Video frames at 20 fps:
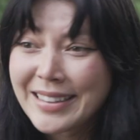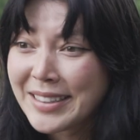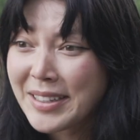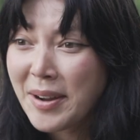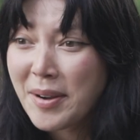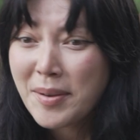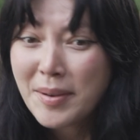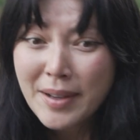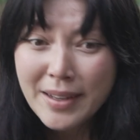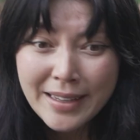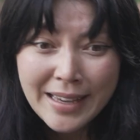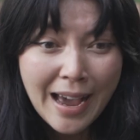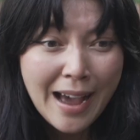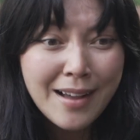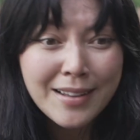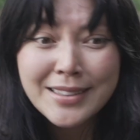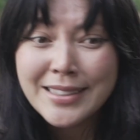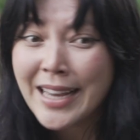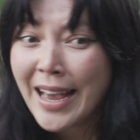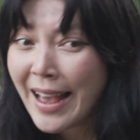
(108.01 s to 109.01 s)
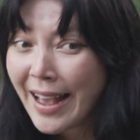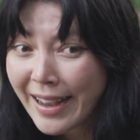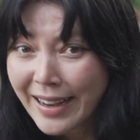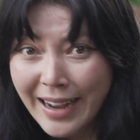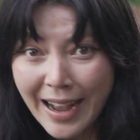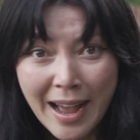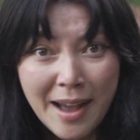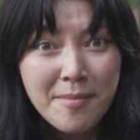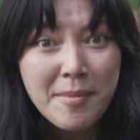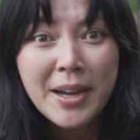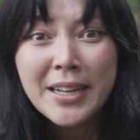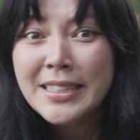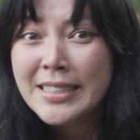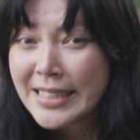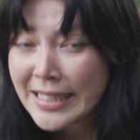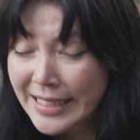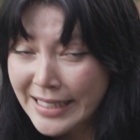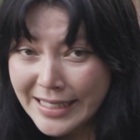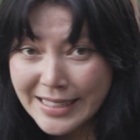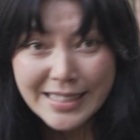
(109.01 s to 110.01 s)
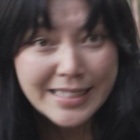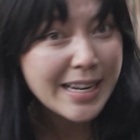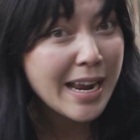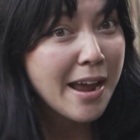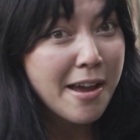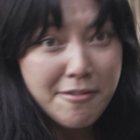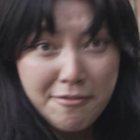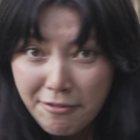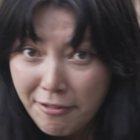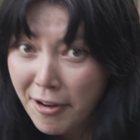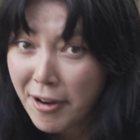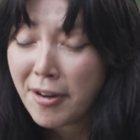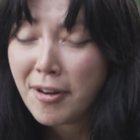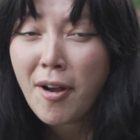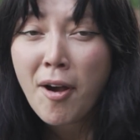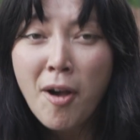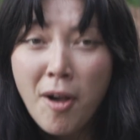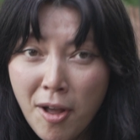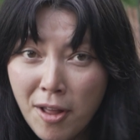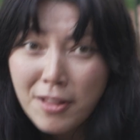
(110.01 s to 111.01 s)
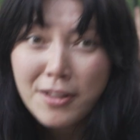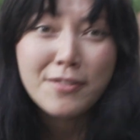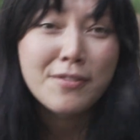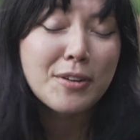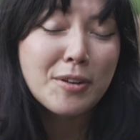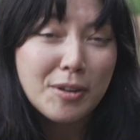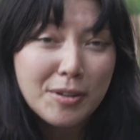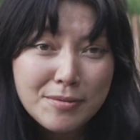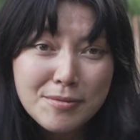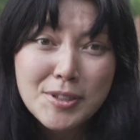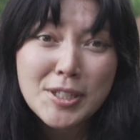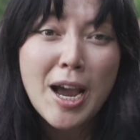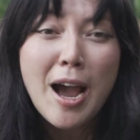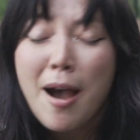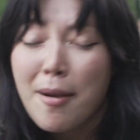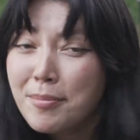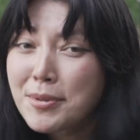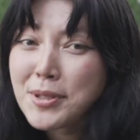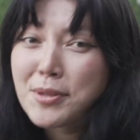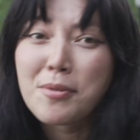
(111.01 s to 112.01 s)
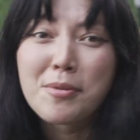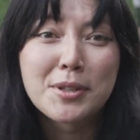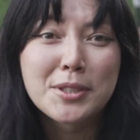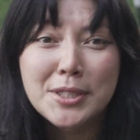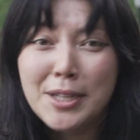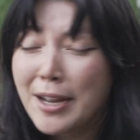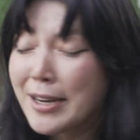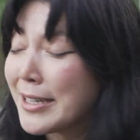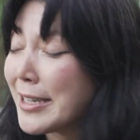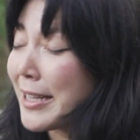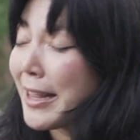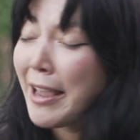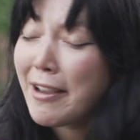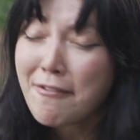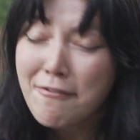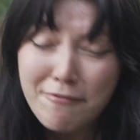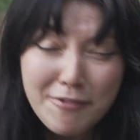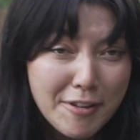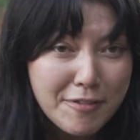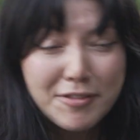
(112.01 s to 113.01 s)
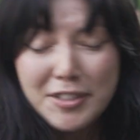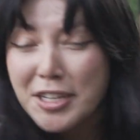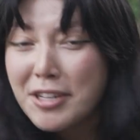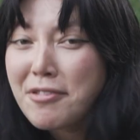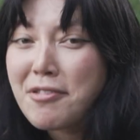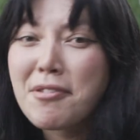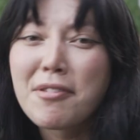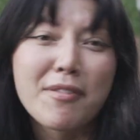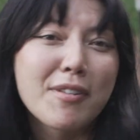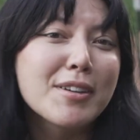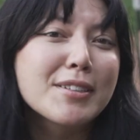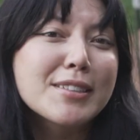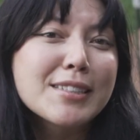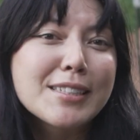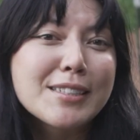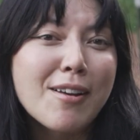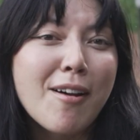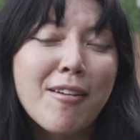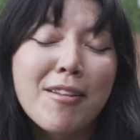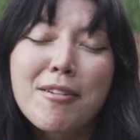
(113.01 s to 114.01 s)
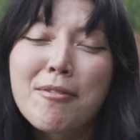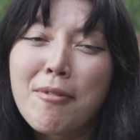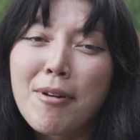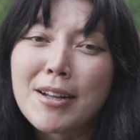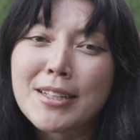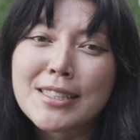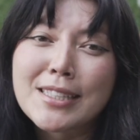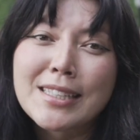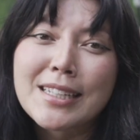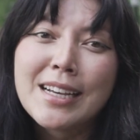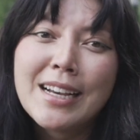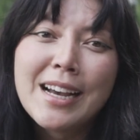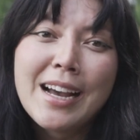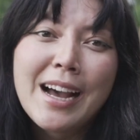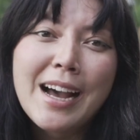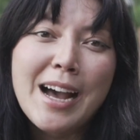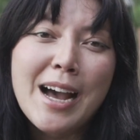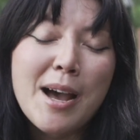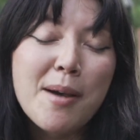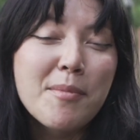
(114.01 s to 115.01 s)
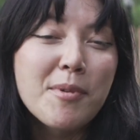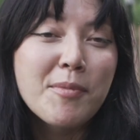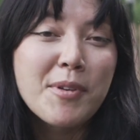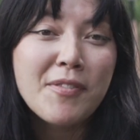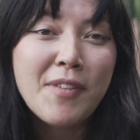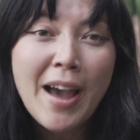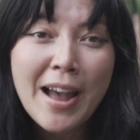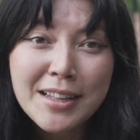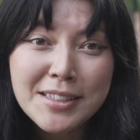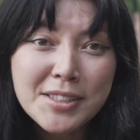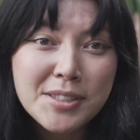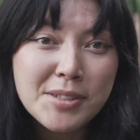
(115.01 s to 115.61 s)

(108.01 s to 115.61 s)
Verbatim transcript: you know, Caltech, MIT, Stanford, all of her top schools. She got into like 15 universities all at once. Um, and we've had